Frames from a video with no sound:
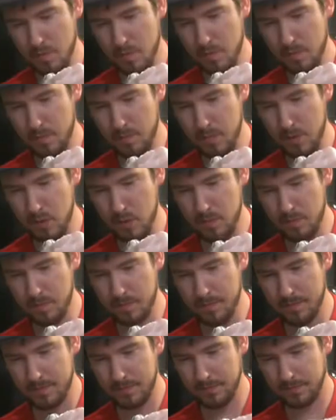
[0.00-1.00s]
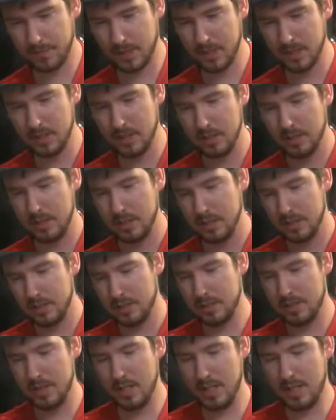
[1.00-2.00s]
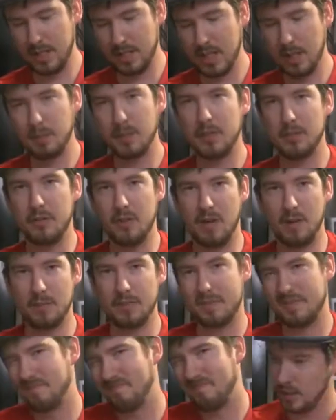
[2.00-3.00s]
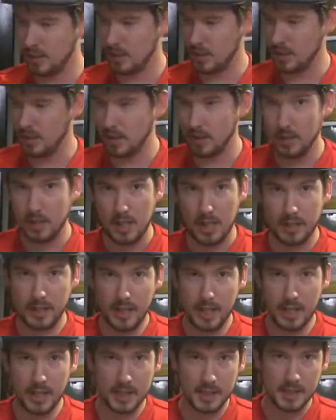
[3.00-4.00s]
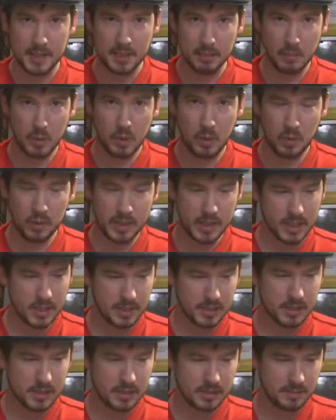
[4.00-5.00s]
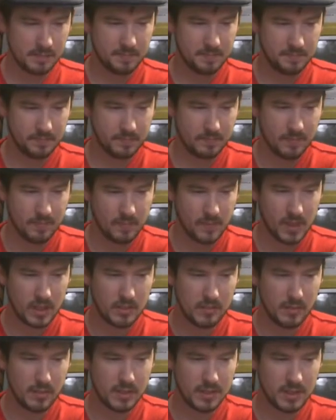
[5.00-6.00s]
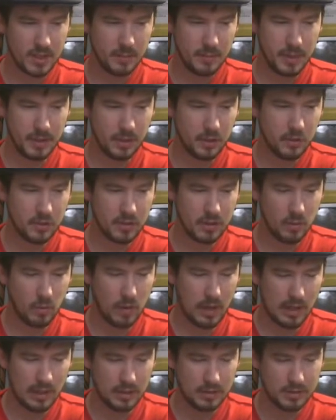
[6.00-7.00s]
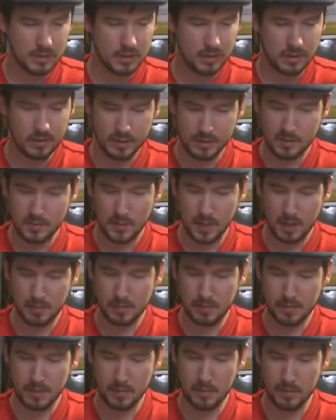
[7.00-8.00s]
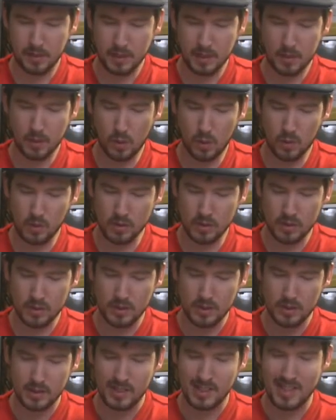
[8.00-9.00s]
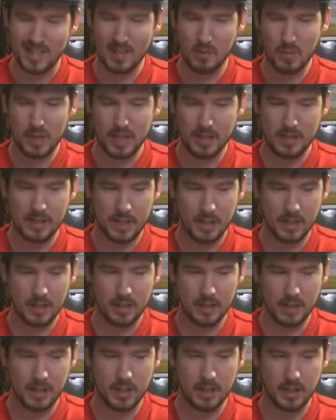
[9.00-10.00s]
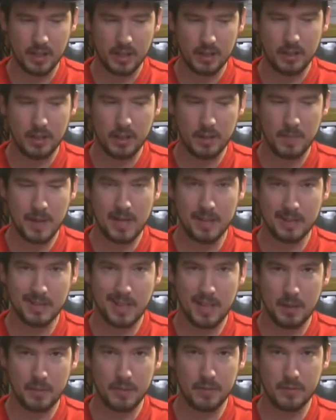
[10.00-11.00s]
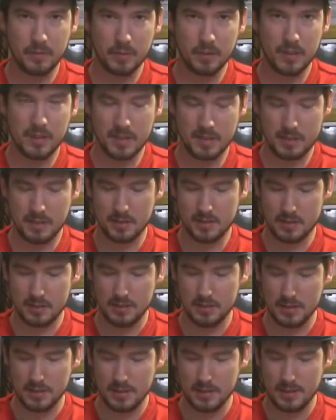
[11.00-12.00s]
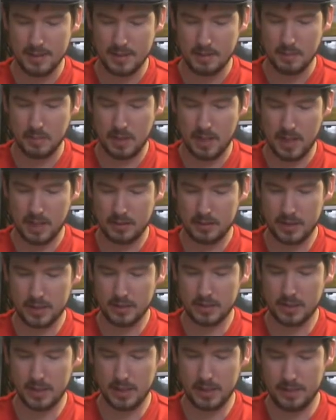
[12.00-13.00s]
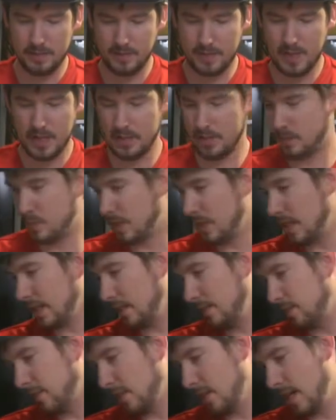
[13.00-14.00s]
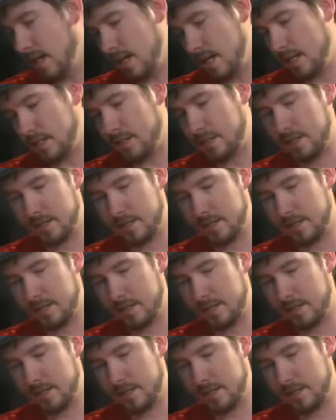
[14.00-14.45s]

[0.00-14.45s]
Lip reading: bloop. Just a couple of drops. Again, the mold is first time being used in a while, so it's probably pretty cold. It might take a good amount of time before this plastic solidifies. But lucky for us,